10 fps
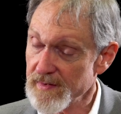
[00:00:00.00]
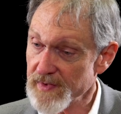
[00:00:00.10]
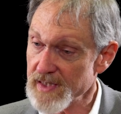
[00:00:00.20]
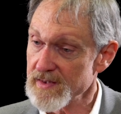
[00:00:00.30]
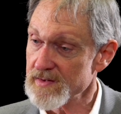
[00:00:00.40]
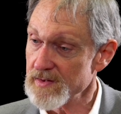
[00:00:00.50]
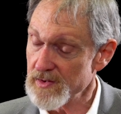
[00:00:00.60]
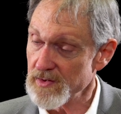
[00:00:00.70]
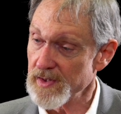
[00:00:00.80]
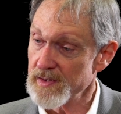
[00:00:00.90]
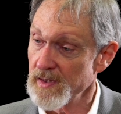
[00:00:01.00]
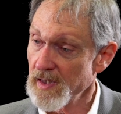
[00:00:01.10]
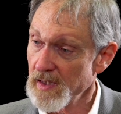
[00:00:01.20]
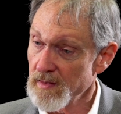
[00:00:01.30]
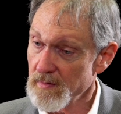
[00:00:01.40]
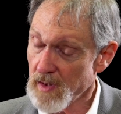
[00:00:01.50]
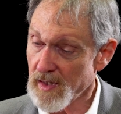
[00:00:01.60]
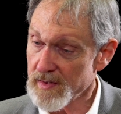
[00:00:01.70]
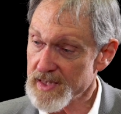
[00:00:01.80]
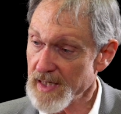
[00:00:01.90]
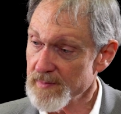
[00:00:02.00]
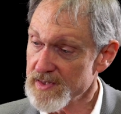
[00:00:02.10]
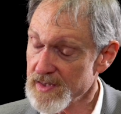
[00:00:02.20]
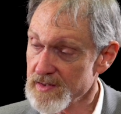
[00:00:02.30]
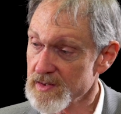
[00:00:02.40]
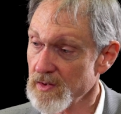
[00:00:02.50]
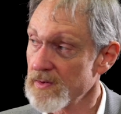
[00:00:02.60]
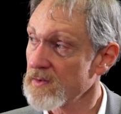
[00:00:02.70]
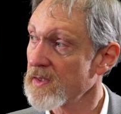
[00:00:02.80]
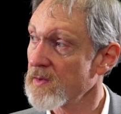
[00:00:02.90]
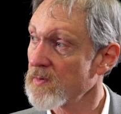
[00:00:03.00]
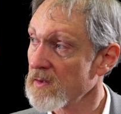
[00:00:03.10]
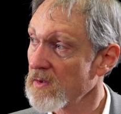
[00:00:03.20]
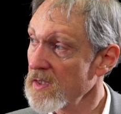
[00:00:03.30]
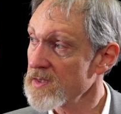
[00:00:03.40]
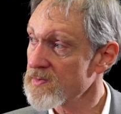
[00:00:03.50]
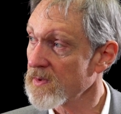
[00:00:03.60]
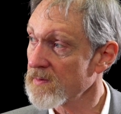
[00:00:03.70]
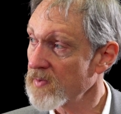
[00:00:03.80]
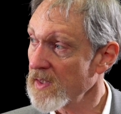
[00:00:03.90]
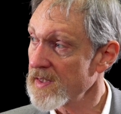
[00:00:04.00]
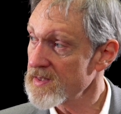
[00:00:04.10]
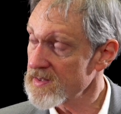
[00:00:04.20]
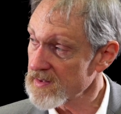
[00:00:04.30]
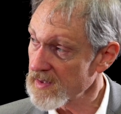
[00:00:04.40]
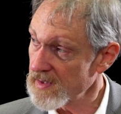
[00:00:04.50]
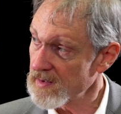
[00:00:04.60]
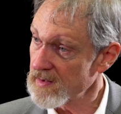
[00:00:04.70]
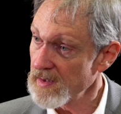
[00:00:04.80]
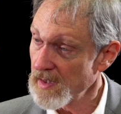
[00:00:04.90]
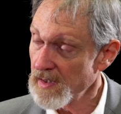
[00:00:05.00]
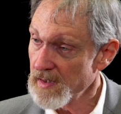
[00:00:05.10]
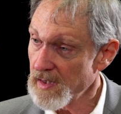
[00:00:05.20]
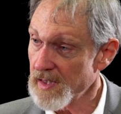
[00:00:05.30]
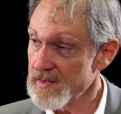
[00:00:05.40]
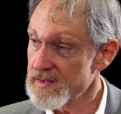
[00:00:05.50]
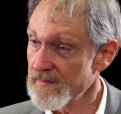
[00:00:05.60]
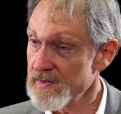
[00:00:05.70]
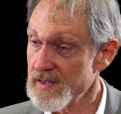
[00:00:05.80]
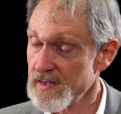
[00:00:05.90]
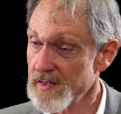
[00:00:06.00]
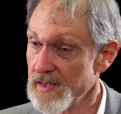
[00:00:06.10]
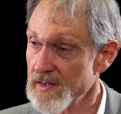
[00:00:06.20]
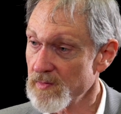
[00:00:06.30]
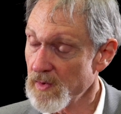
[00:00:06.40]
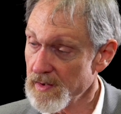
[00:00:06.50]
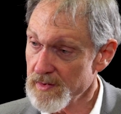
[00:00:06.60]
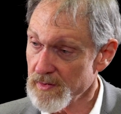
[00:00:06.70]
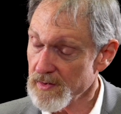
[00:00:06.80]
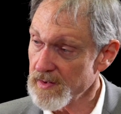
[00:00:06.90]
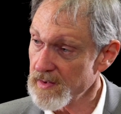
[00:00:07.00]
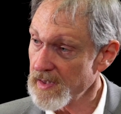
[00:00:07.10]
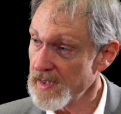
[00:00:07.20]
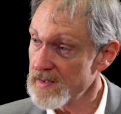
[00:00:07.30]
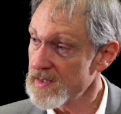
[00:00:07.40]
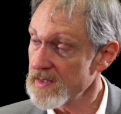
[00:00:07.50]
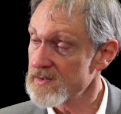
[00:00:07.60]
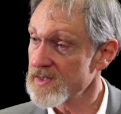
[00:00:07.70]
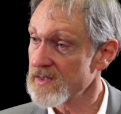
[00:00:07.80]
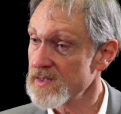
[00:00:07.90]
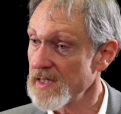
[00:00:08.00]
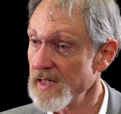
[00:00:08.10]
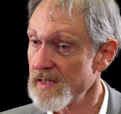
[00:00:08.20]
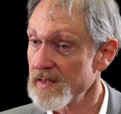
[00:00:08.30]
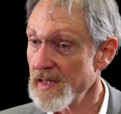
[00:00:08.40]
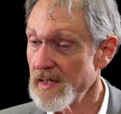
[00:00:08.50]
If that doesn't do it, Thomas says, go and look at what laws were in place in 1791 or in 1868.